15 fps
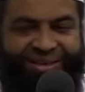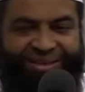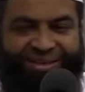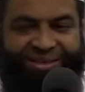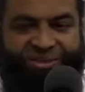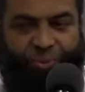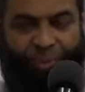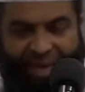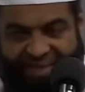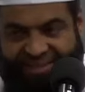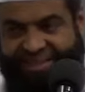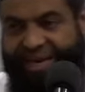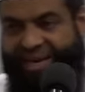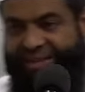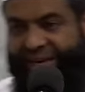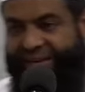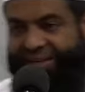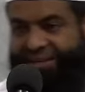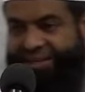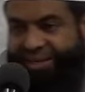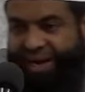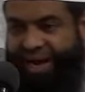So when I say that,
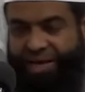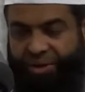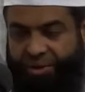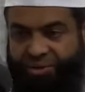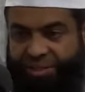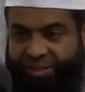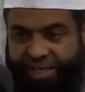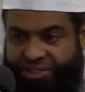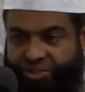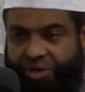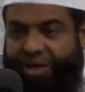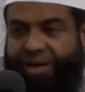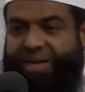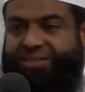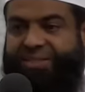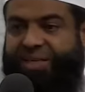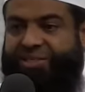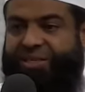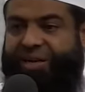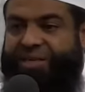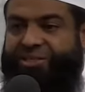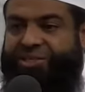that's not an
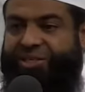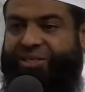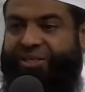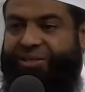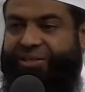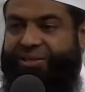exaggeration.